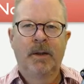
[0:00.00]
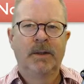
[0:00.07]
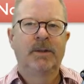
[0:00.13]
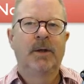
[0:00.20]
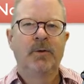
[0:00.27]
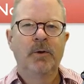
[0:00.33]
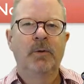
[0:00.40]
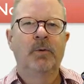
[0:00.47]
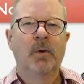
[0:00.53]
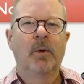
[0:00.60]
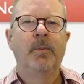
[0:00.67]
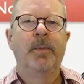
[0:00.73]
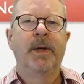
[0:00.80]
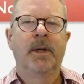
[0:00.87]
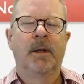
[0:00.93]
until you
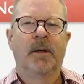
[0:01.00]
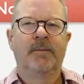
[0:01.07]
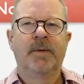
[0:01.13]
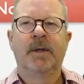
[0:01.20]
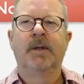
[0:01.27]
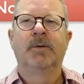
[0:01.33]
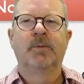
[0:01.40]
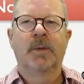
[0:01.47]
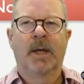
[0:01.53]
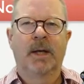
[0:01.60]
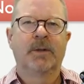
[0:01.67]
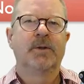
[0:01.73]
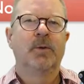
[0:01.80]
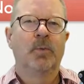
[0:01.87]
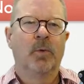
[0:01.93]
grow big enough that it's actually